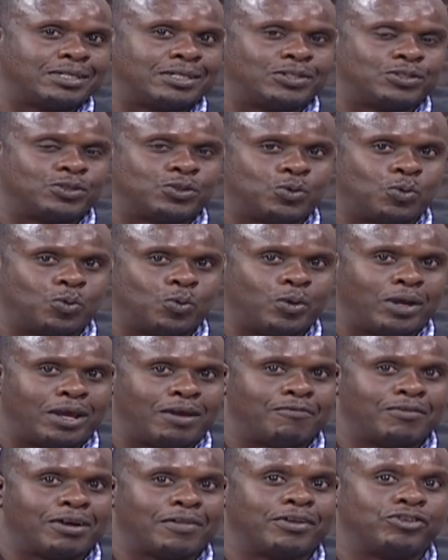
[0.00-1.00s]
and so
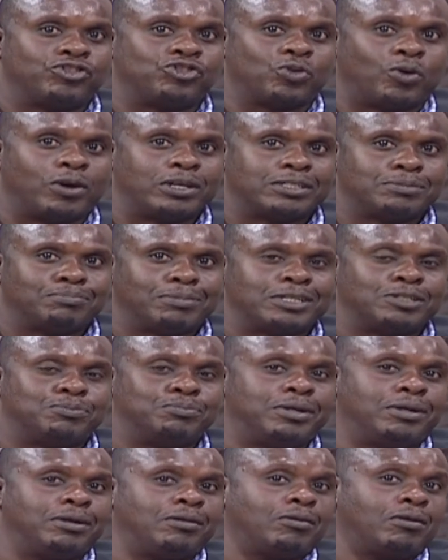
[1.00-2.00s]
every other choice must
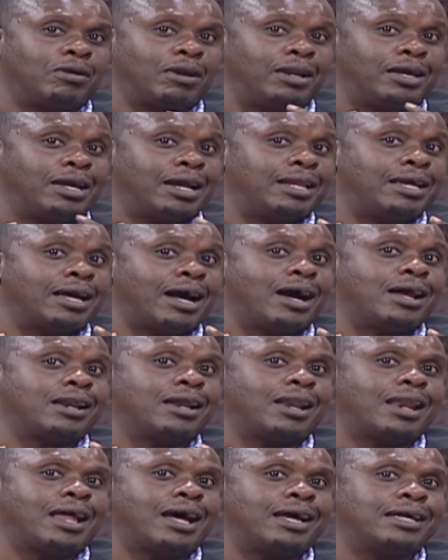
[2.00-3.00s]
be clearly
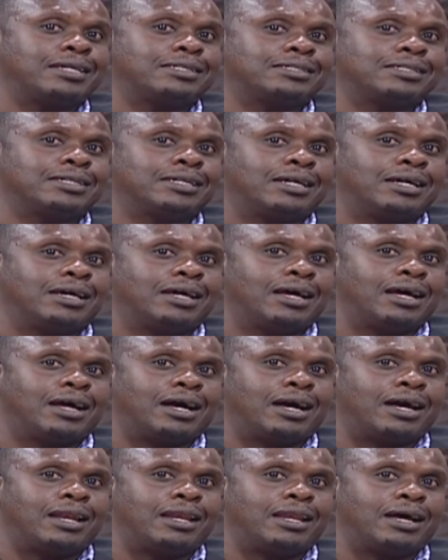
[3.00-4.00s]
analyzed
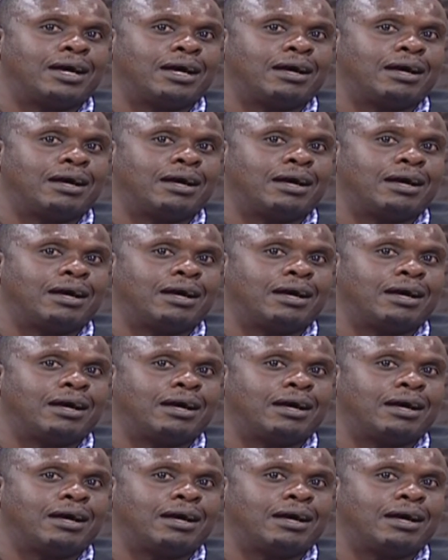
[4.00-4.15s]
and